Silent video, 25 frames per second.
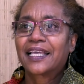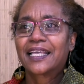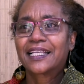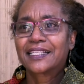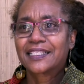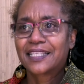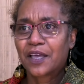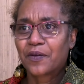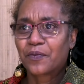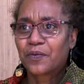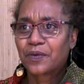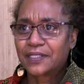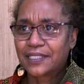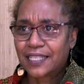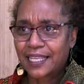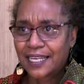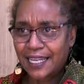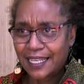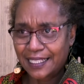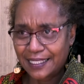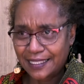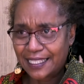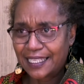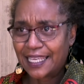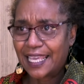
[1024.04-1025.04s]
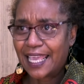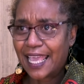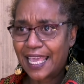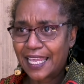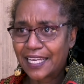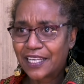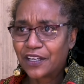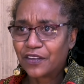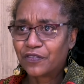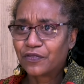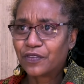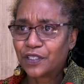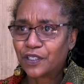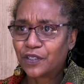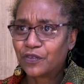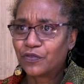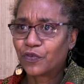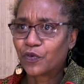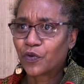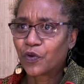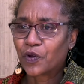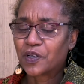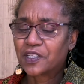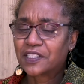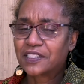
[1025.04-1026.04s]
guess I was at the end of a
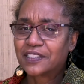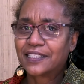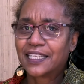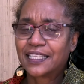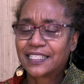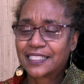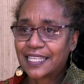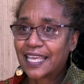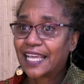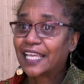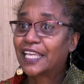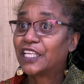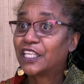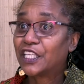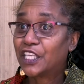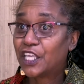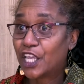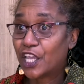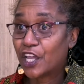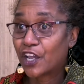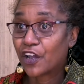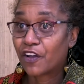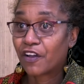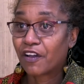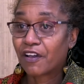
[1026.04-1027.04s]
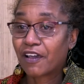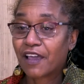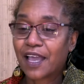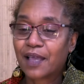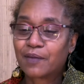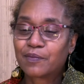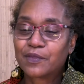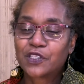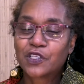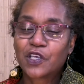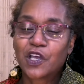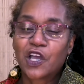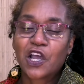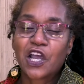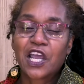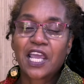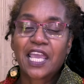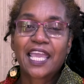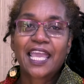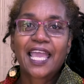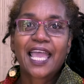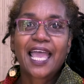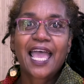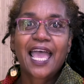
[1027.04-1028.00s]
divorce, the second year, I'm sorry.